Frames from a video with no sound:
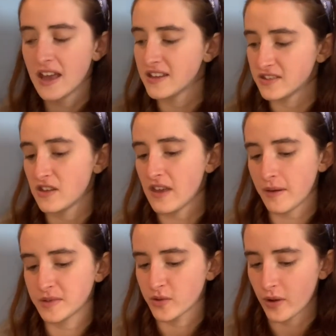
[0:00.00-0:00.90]
so that
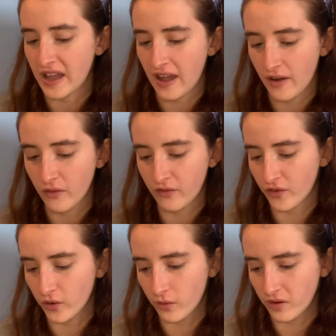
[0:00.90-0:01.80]
was quite
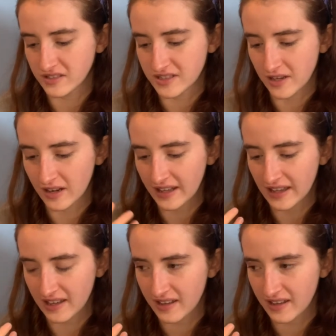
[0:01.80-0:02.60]
helpful. So like,